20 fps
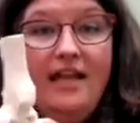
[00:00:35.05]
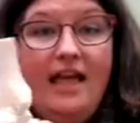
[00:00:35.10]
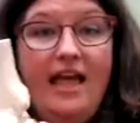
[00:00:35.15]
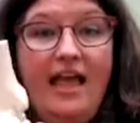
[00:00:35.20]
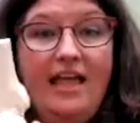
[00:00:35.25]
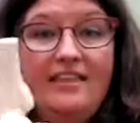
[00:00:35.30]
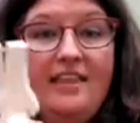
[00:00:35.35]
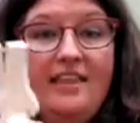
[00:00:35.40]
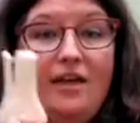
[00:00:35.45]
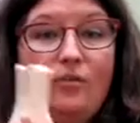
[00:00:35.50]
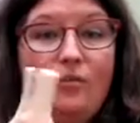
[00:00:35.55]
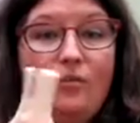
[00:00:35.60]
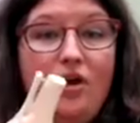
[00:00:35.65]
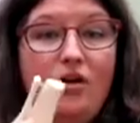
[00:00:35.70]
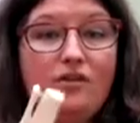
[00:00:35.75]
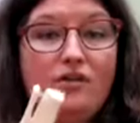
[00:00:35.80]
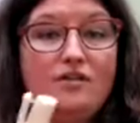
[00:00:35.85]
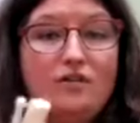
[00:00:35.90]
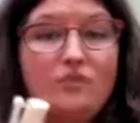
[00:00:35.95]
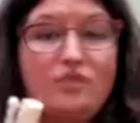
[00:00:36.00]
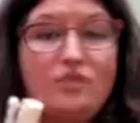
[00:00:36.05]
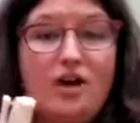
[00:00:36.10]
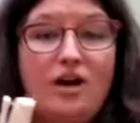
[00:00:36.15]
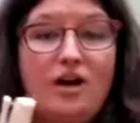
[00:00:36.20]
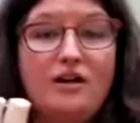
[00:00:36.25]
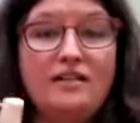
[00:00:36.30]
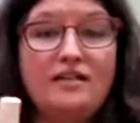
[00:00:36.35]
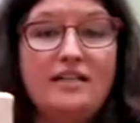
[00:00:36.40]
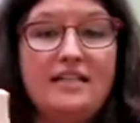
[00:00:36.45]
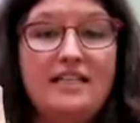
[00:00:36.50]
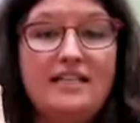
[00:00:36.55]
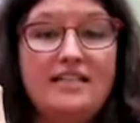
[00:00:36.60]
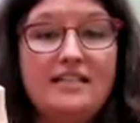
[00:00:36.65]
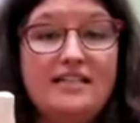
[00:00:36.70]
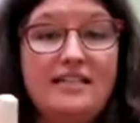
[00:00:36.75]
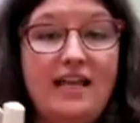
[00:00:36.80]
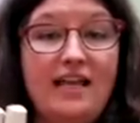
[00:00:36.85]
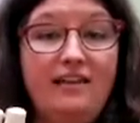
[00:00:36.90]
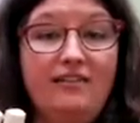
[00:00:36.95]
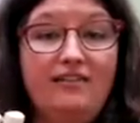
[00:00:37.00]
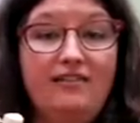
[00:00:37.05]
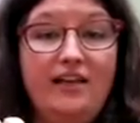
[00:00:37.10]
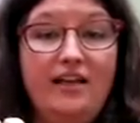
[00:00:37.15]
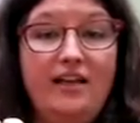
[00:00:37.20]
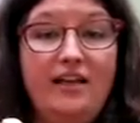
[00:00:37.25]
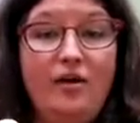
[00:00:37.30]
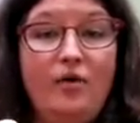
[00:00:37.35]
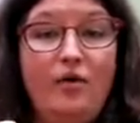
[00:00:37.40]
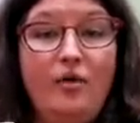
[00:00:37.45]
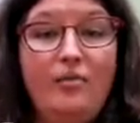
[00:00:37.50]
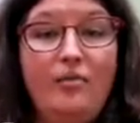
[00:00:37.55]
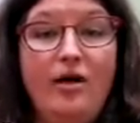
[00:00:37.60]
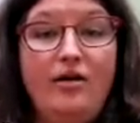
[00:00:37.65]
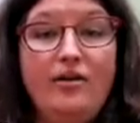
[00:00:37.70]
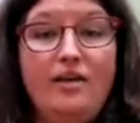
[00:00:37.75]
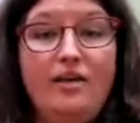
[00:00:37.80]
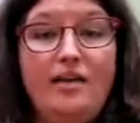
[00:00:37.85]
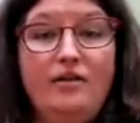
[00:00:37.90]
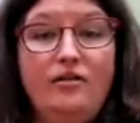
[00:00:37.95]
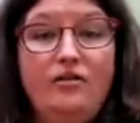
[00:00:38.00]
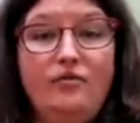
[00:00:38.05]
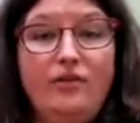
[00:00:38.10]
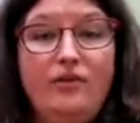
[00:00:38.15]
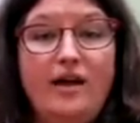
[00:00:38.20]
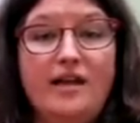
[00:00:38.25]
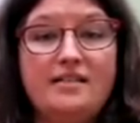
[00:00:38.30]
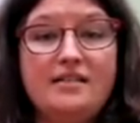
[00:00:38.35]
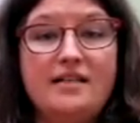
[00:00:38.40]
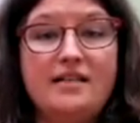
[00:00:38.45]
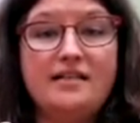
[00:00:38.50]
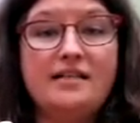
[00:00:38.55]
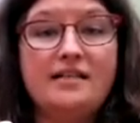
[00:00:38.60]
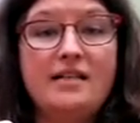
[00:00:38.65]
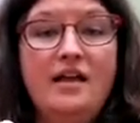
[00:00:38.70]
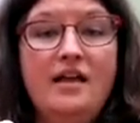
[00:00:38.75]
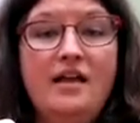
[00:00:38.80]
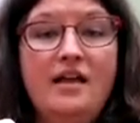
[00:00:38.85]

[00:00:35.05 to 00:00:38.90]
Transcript: And then we also talked in the second video about heel raises,